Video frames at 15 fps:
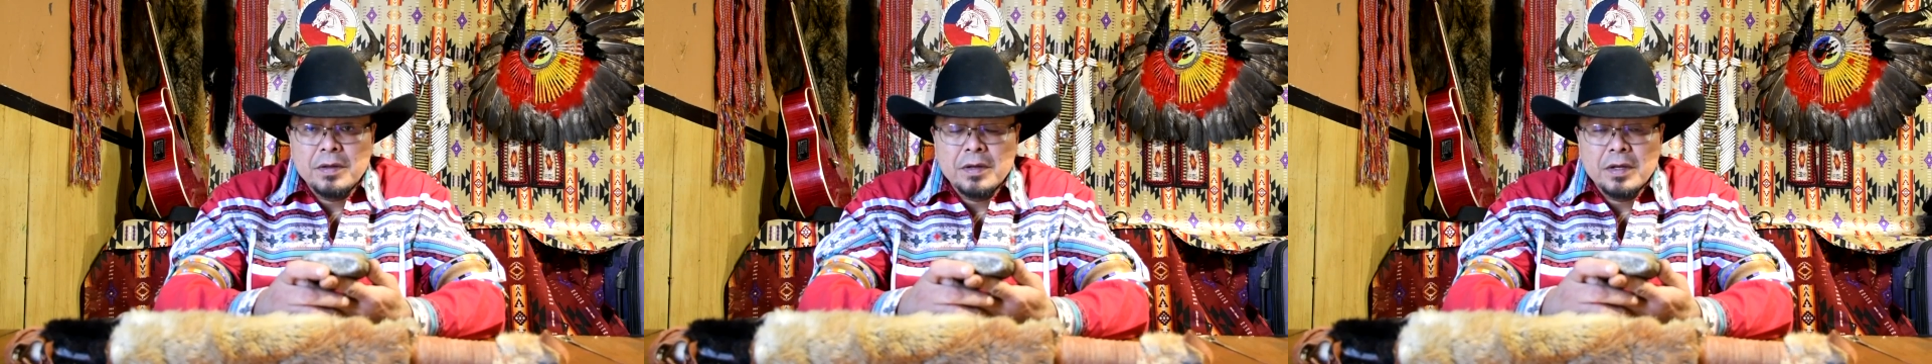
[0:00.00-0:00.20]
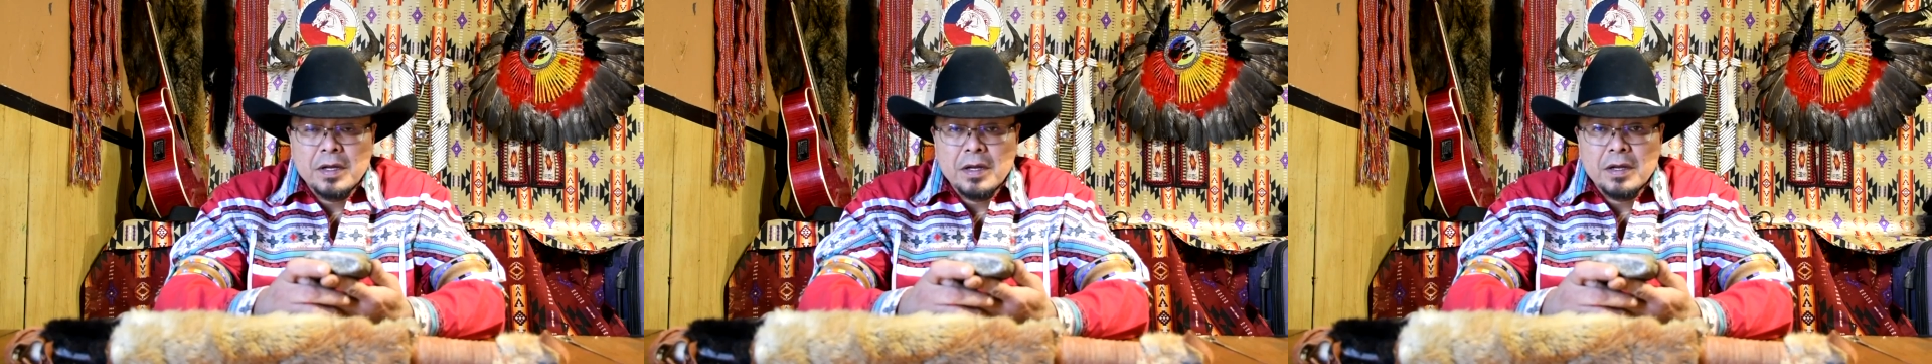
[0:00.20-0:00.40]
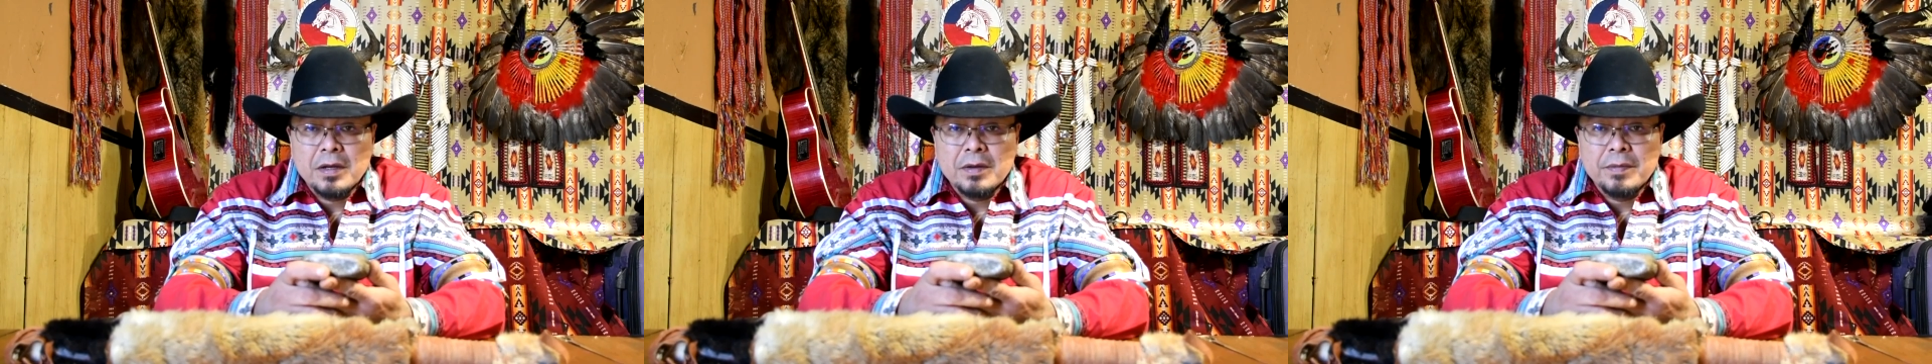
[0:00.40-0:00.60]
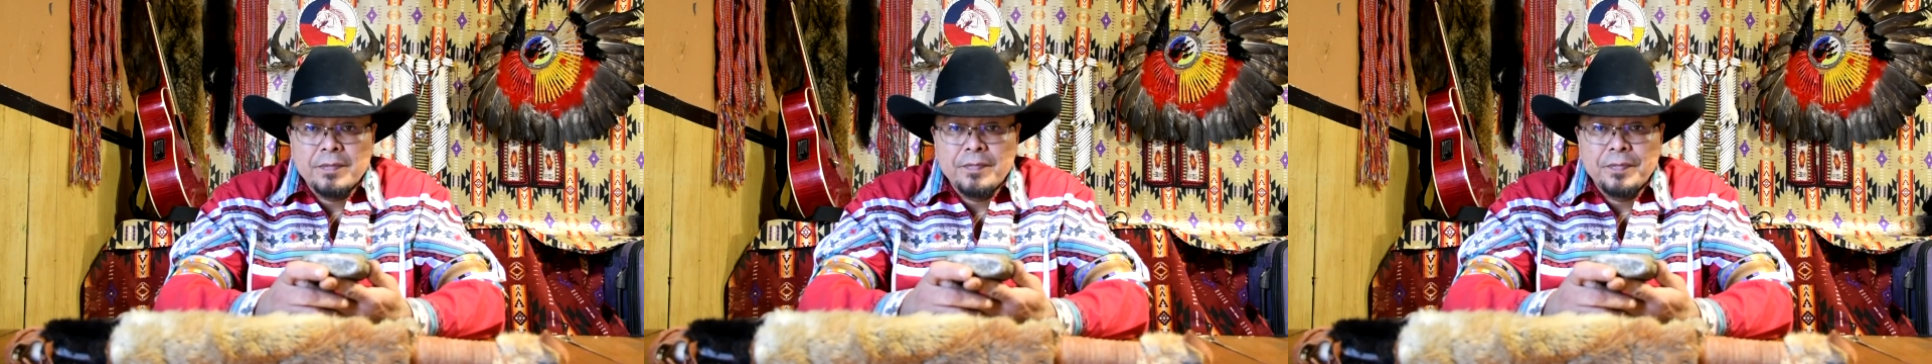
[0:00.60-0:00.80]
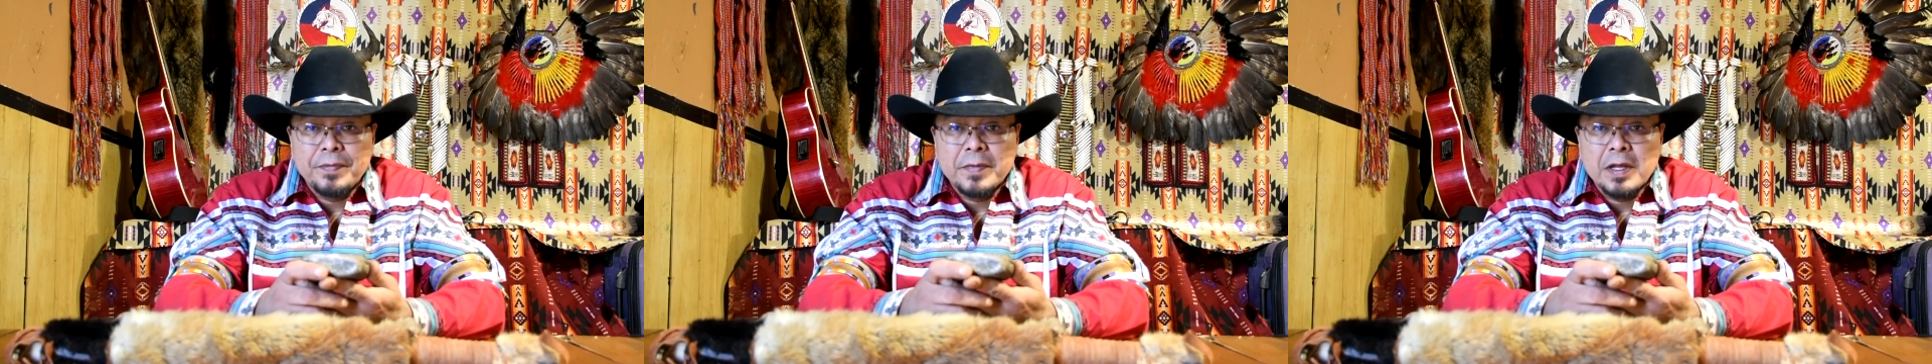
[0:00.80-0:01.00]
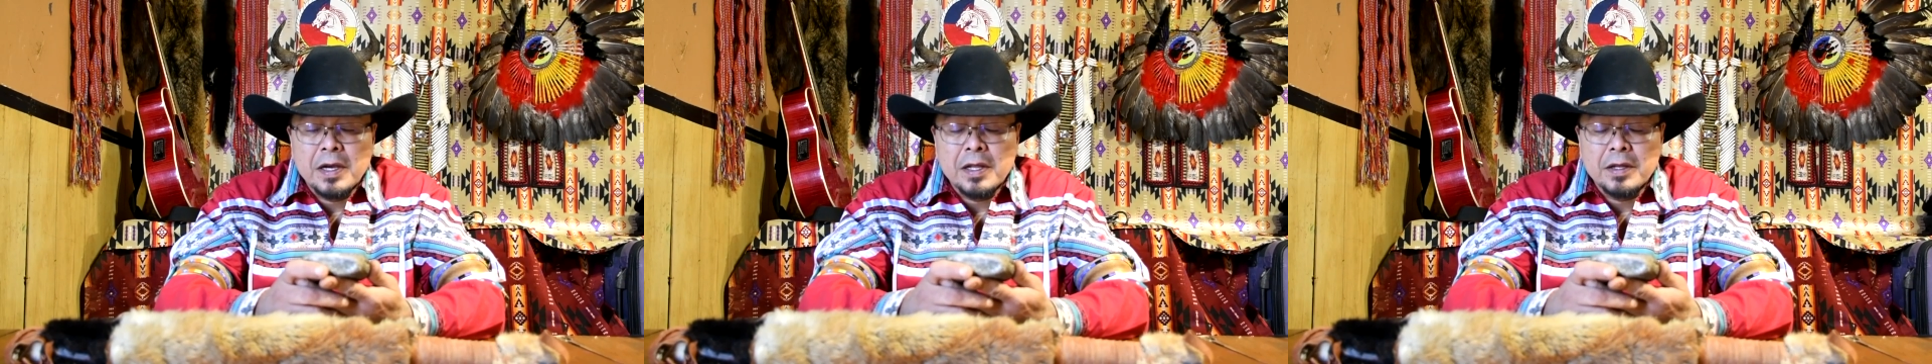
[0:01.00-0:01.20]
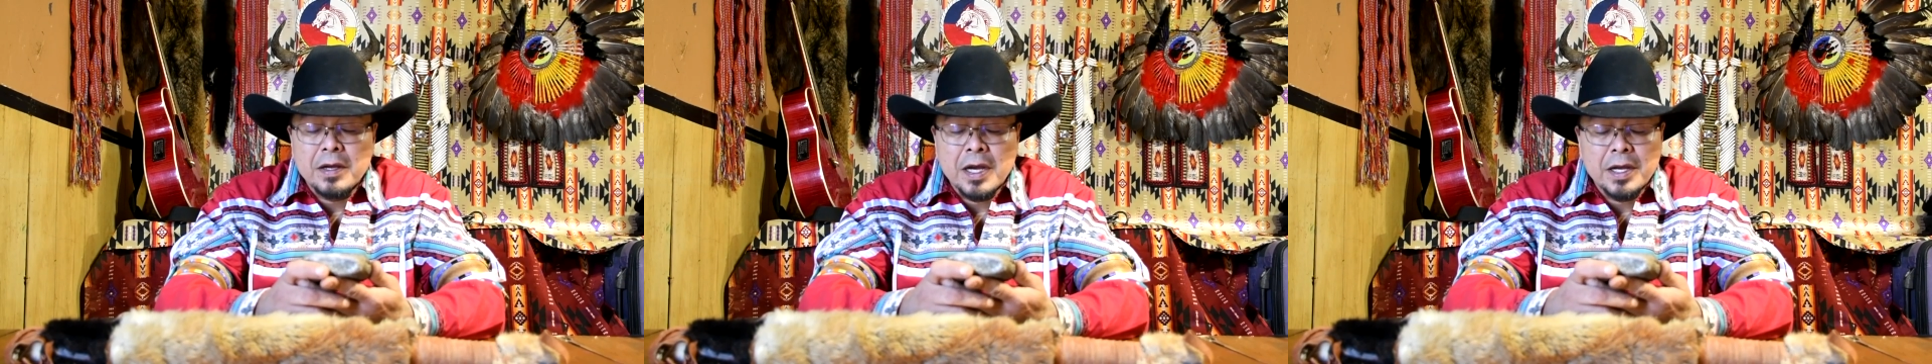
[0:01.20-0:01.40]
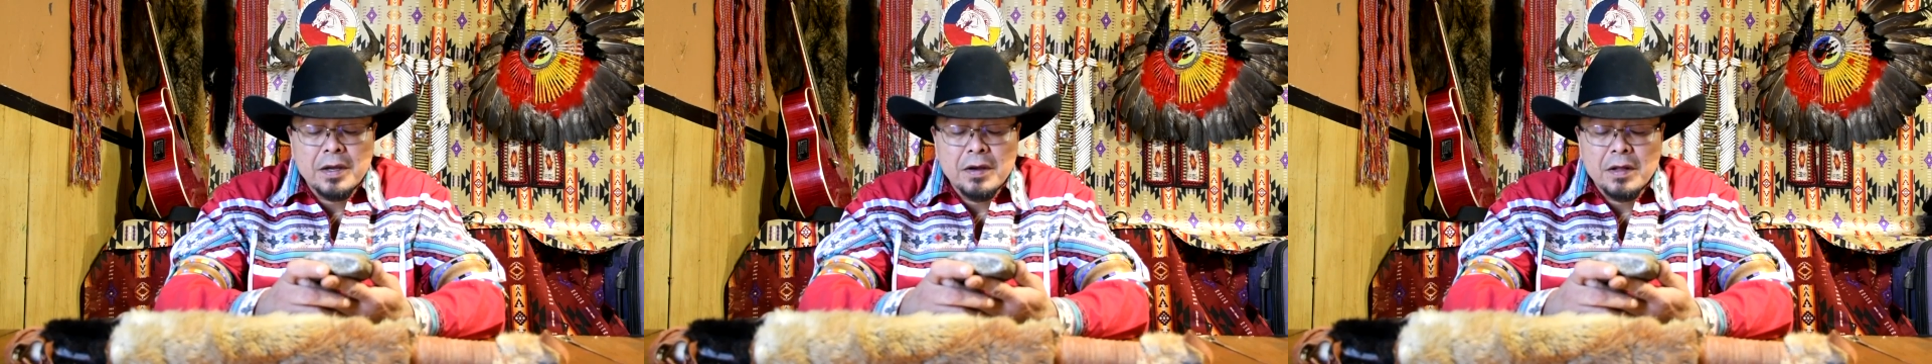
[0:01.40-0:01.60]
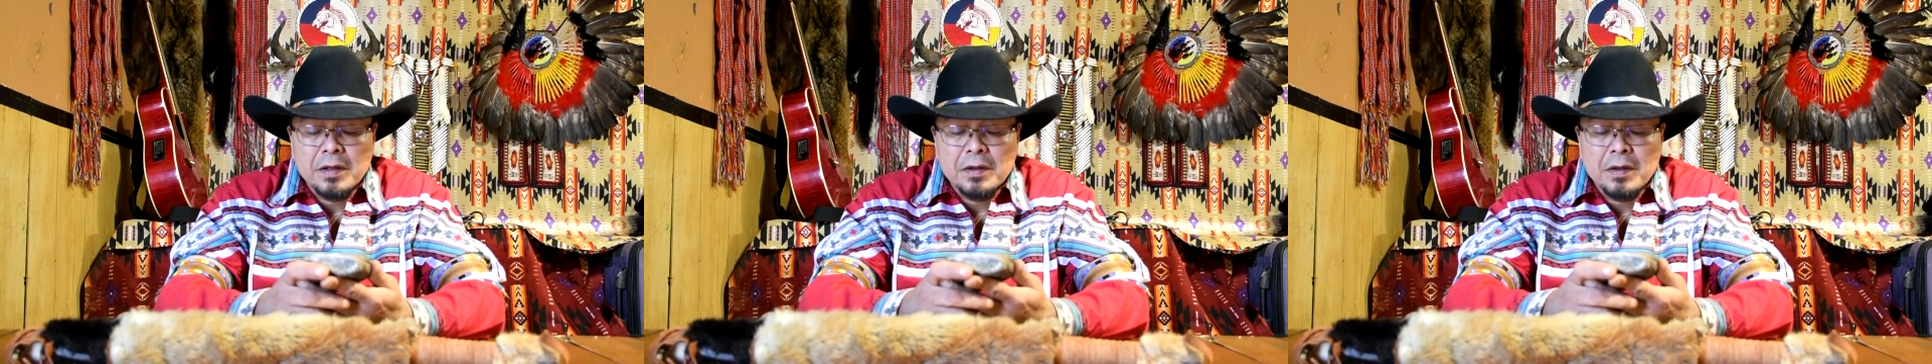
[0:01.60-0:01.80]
I call